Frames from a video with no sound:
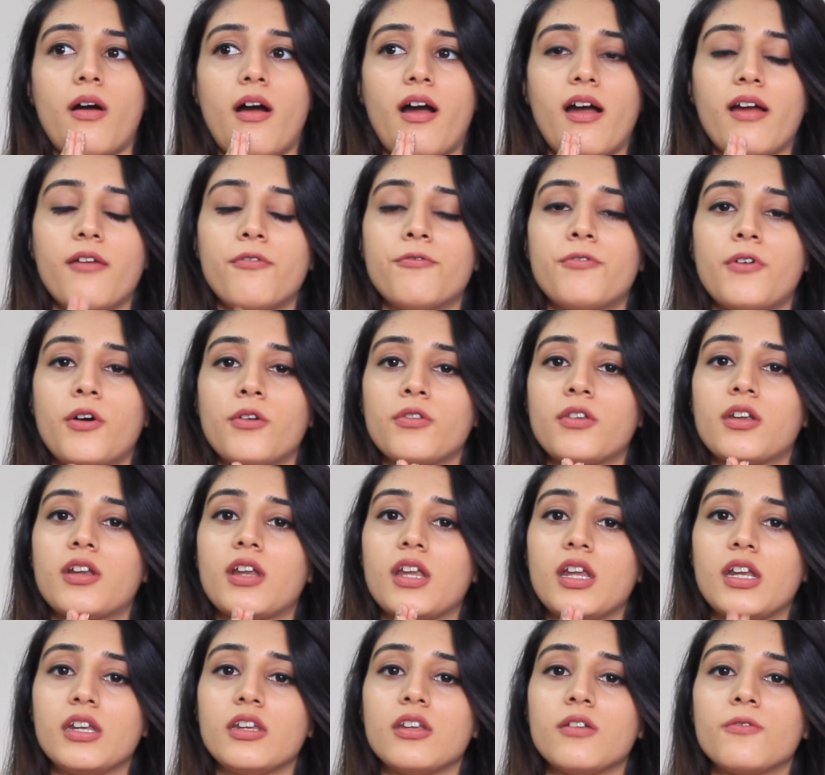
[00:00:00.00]
I have found
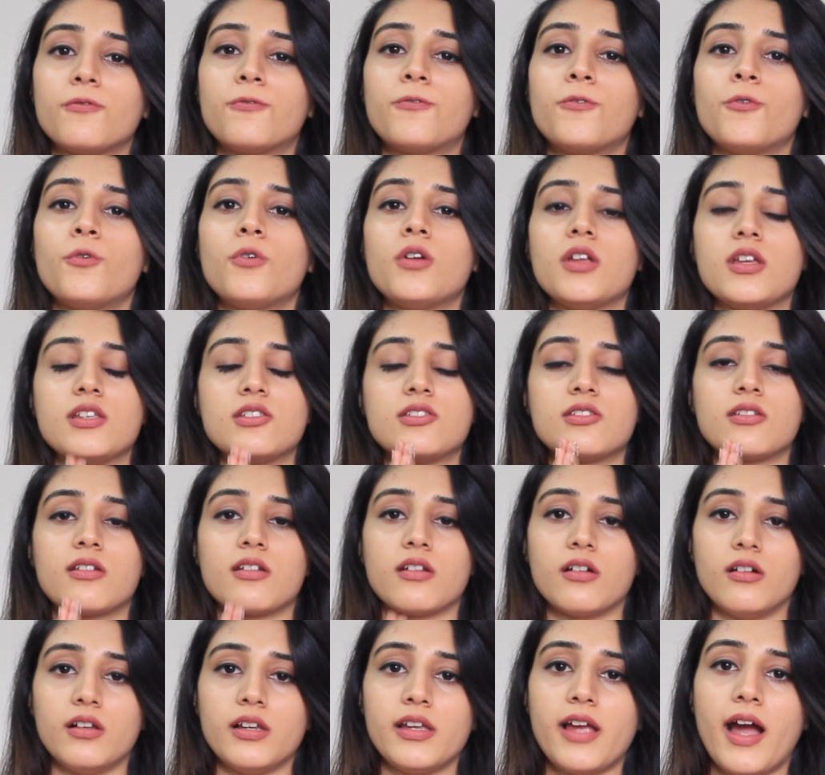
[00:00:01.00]
that Indian food is
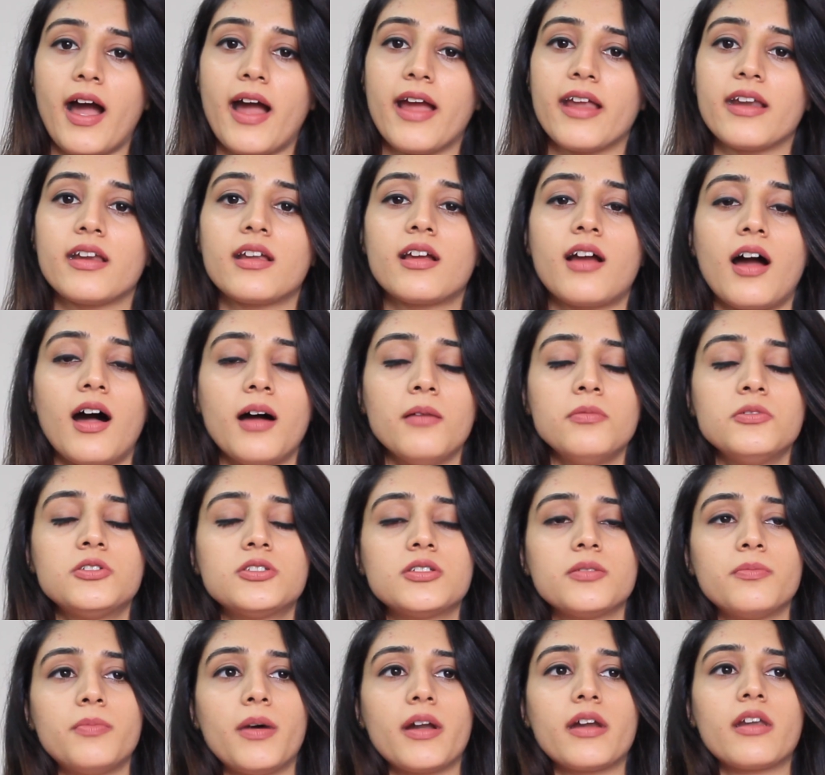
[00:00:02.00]
really high in carbs,